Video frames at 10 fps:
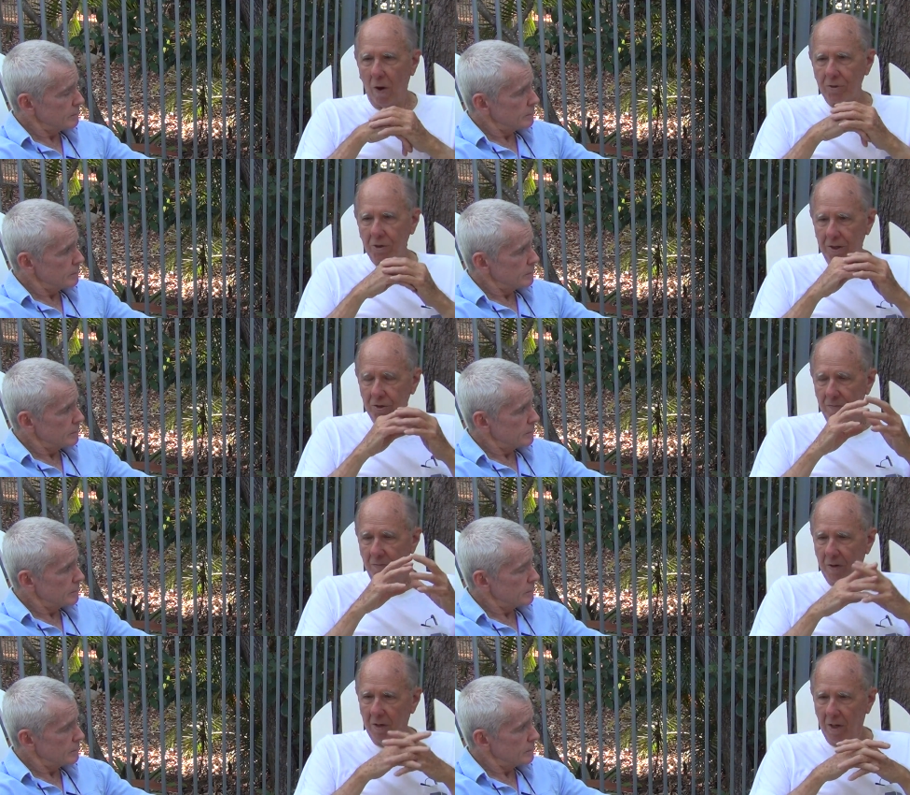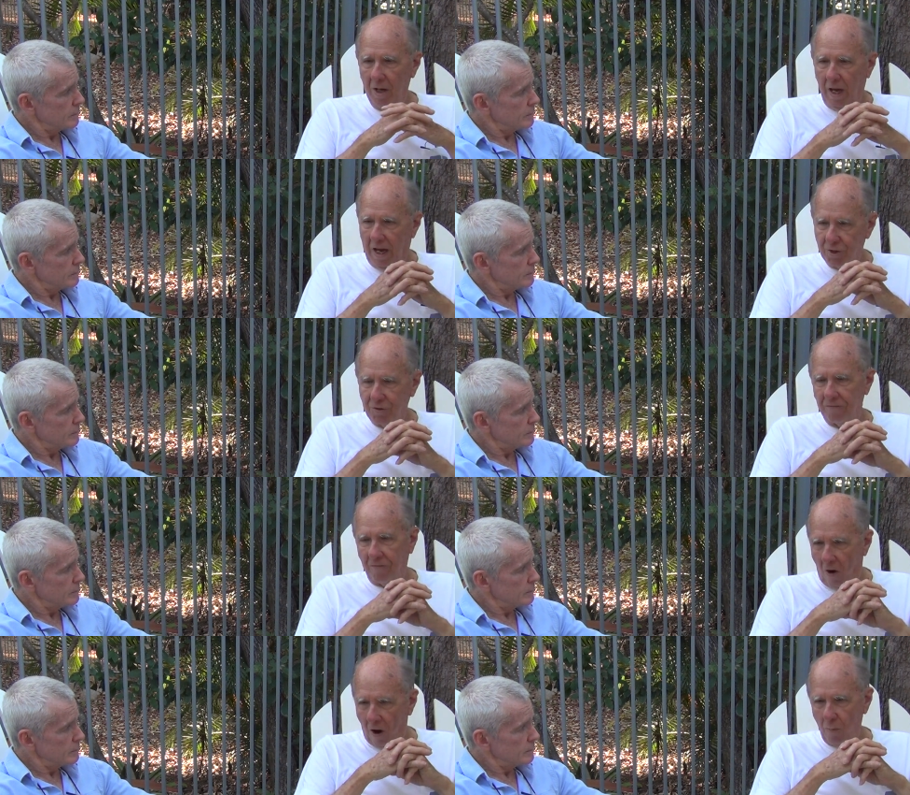Speaker 1: wet season is
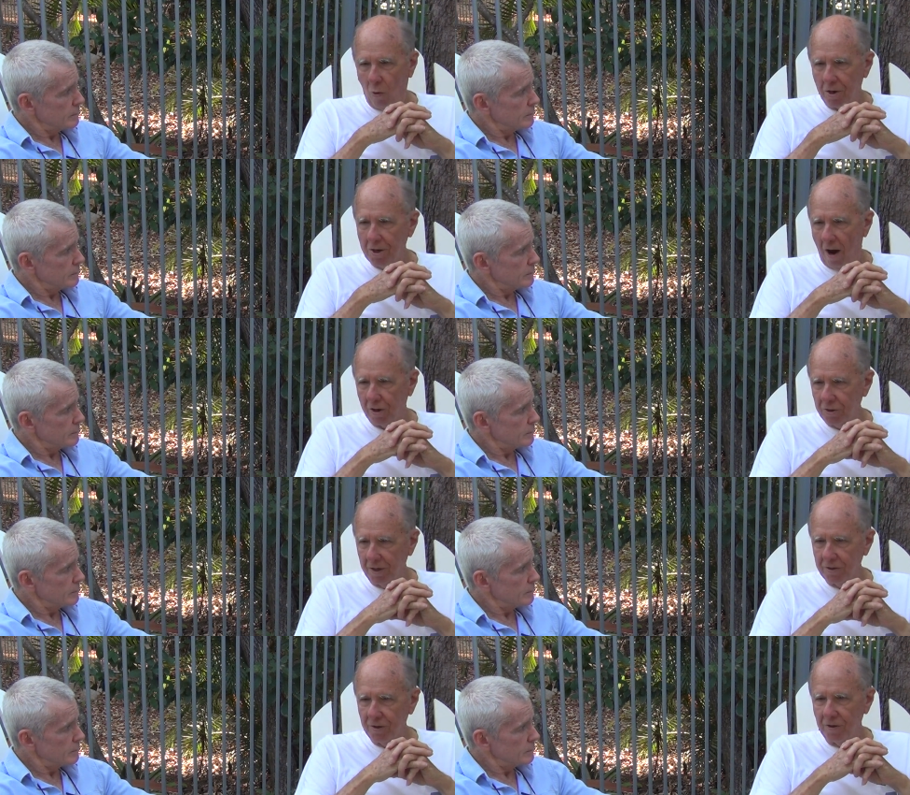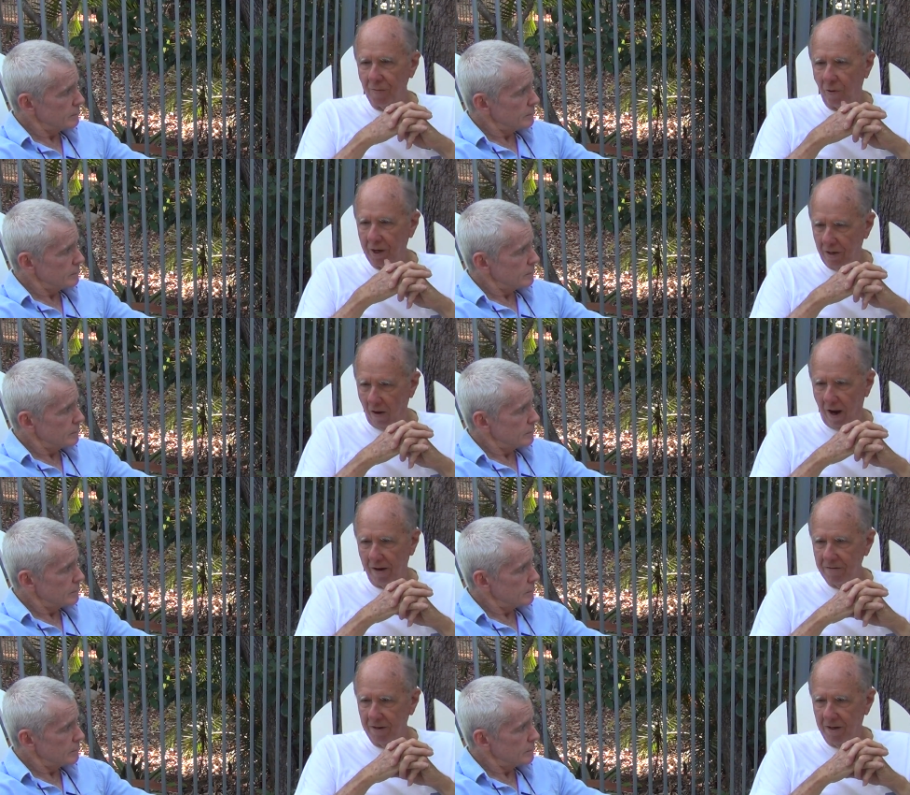far more toxic to the marine
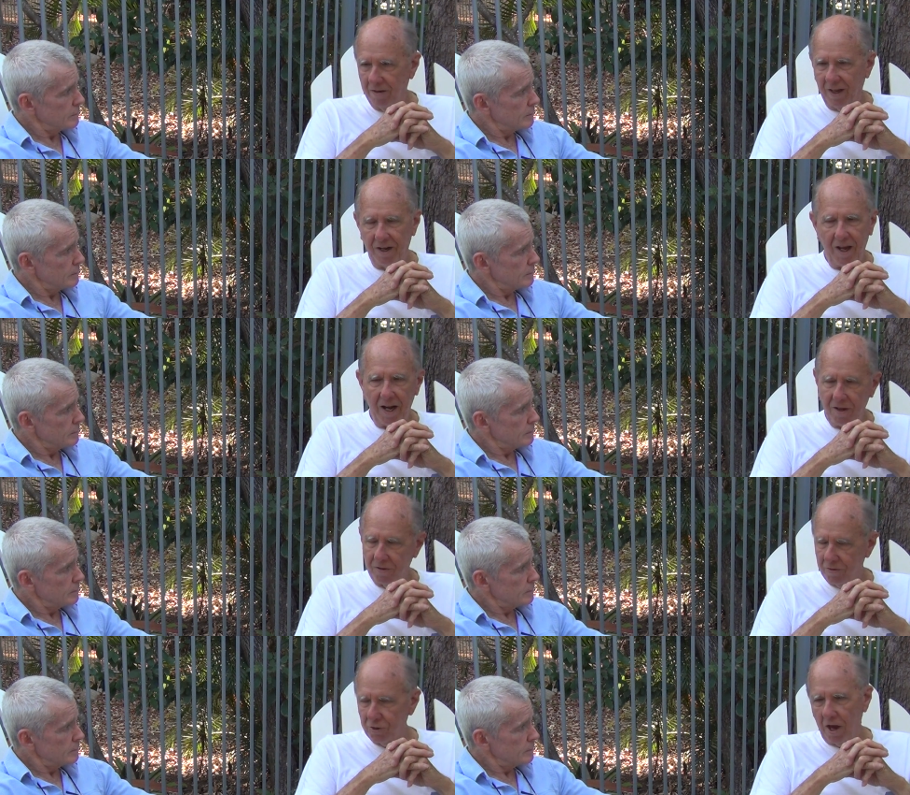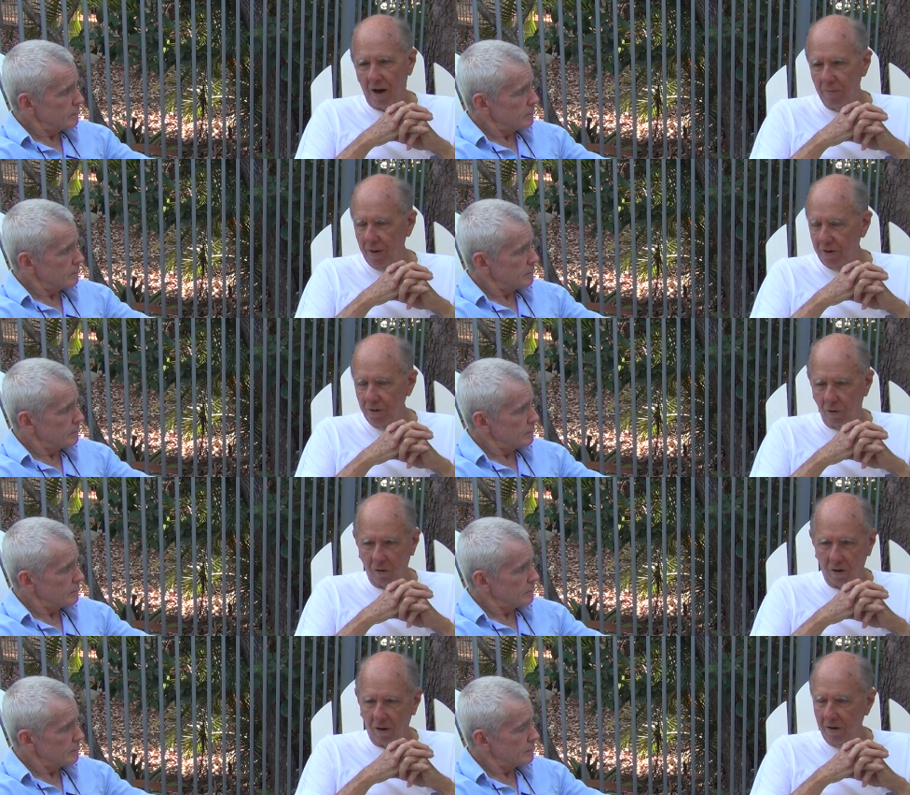life than any sediment
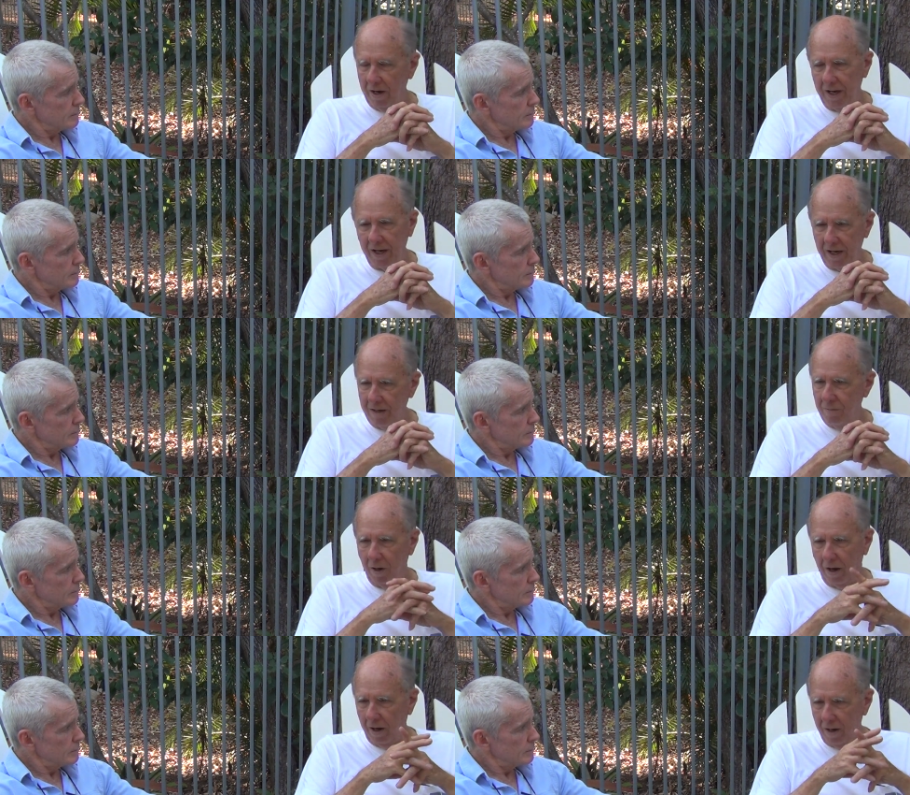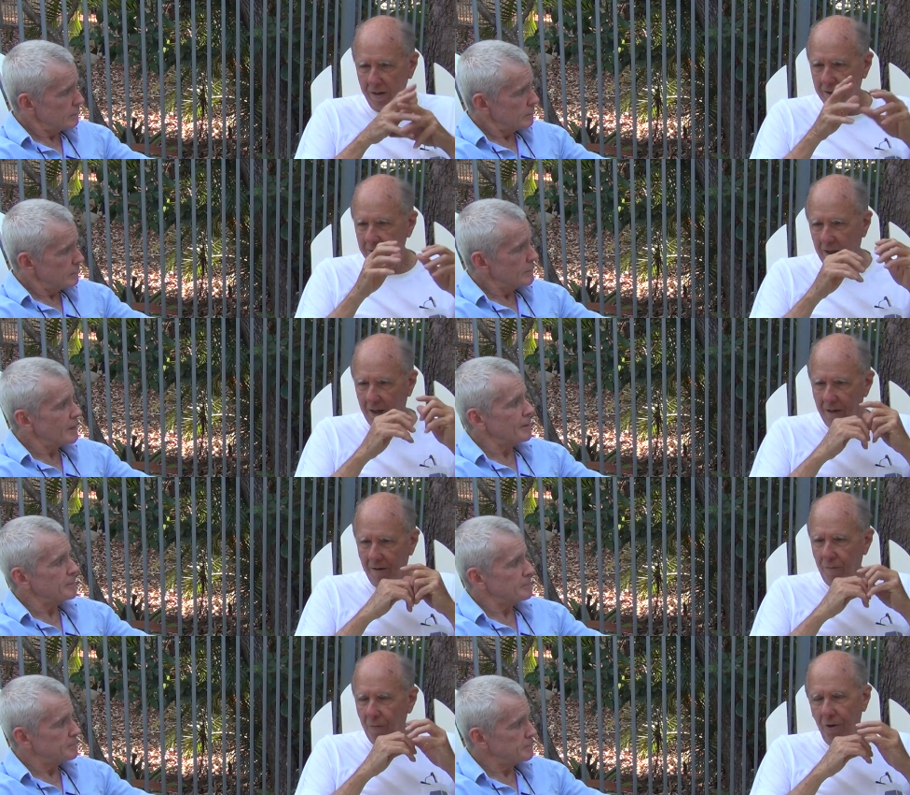or any uh, yeah.
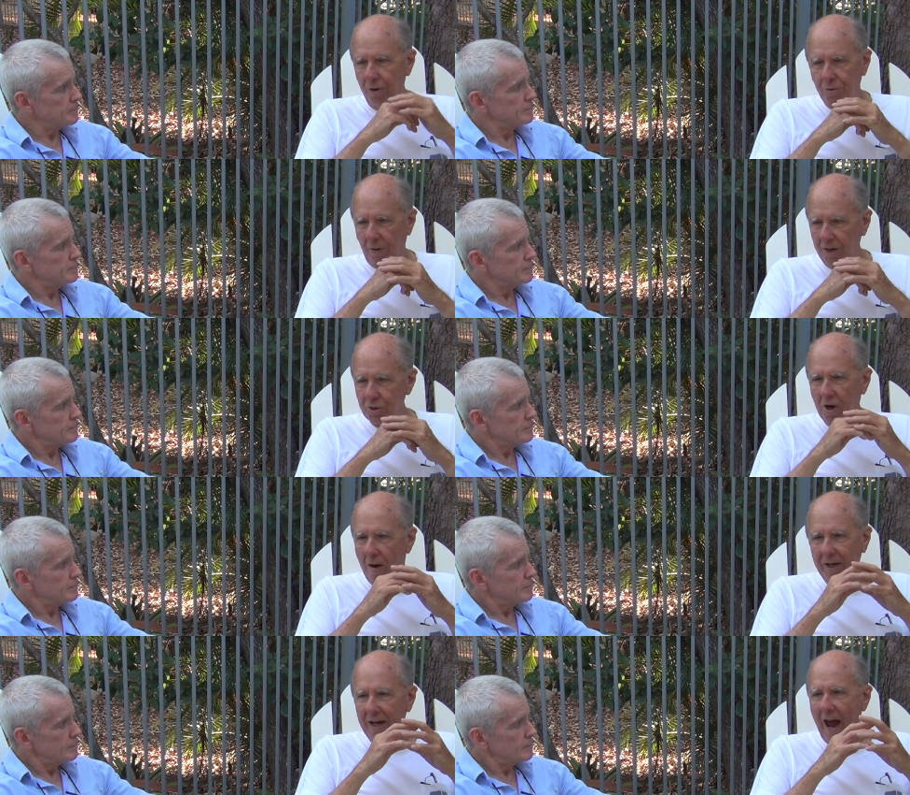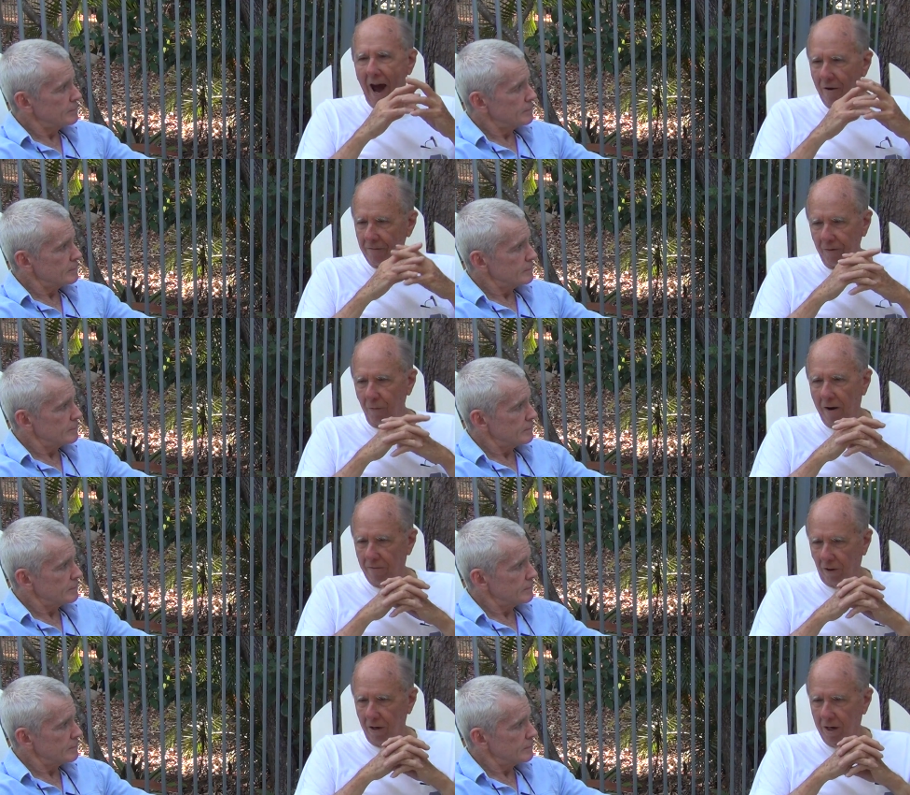nutrients coming out of the
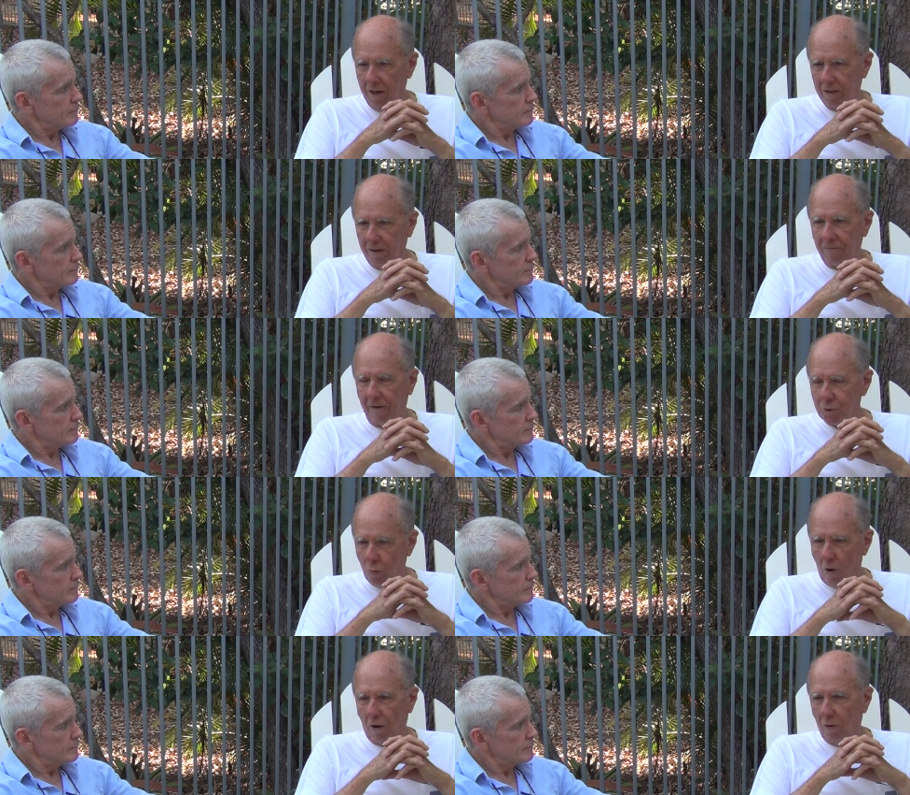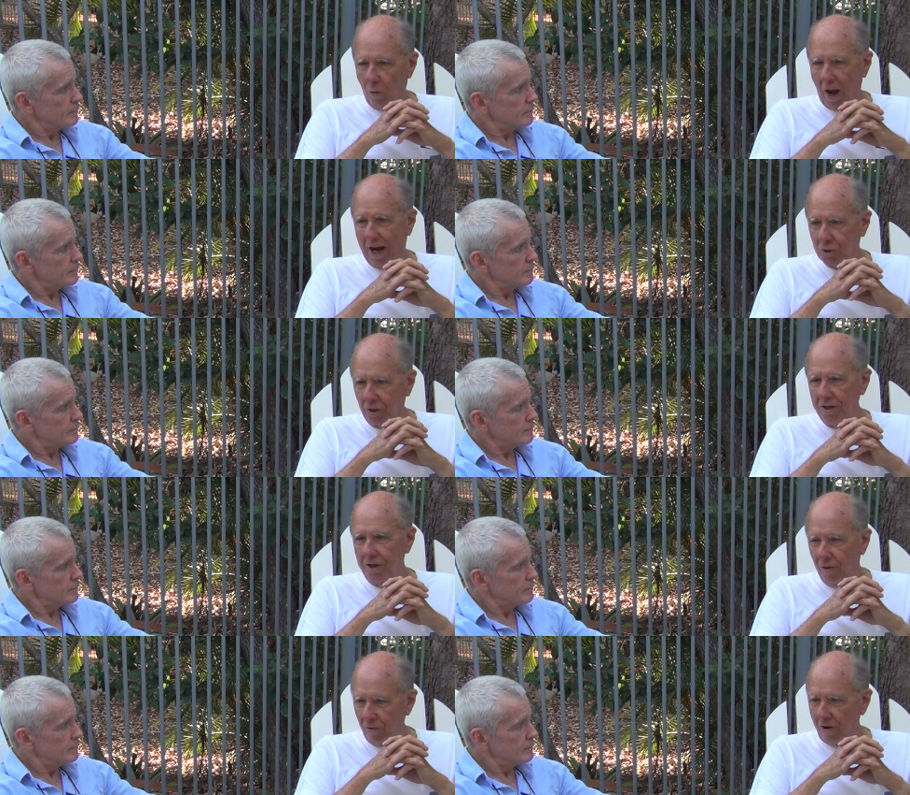river. The fresh water will actually
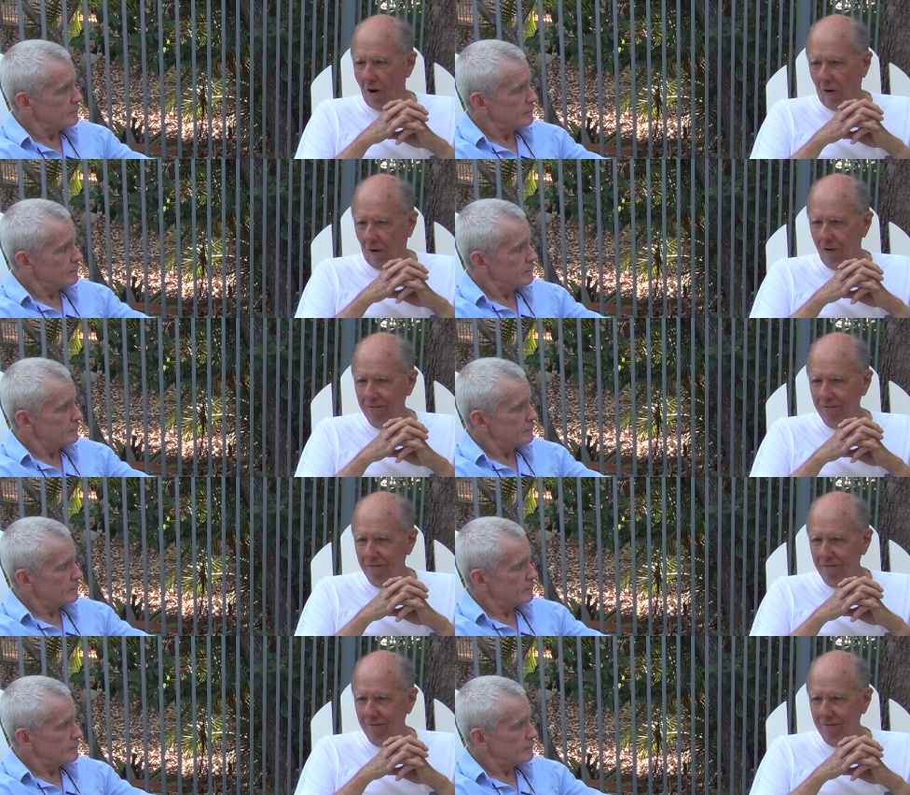kill coral.